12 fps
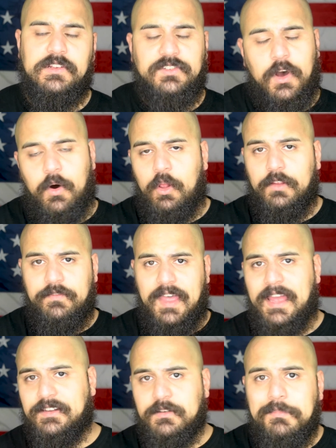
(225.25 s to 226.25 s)
So all of
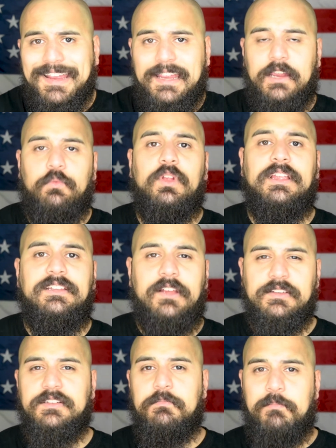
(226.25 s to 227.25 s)
that, to me, it really
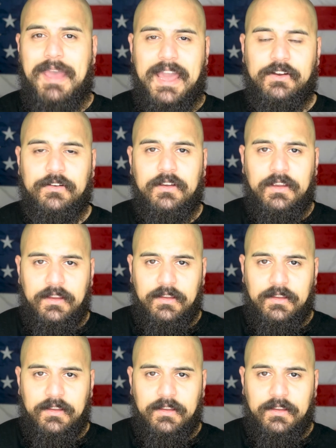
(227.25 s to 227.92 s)
doesn't matter.